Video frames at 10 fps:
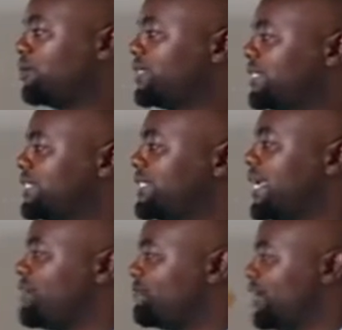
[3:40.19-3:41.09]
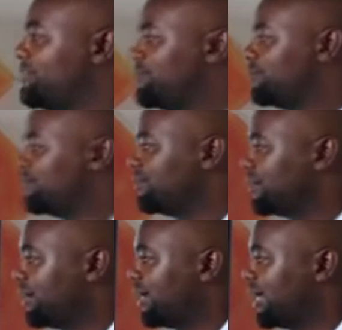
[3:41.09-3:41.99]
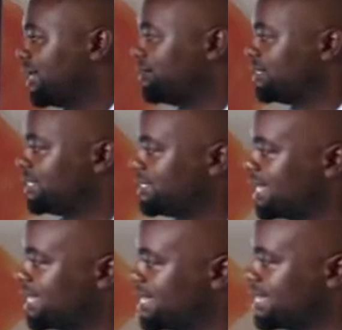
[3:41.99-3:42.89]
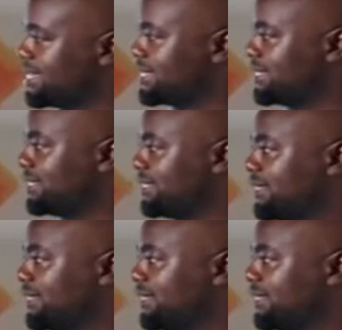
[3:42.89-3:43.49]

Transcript: which is A5 and which is AH.